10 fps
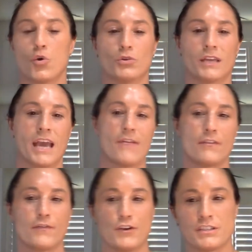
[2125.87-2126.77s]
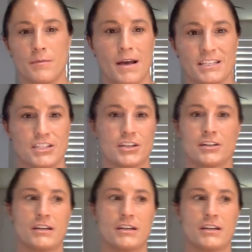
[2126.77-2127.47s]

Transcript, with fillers: you only have it for a semester,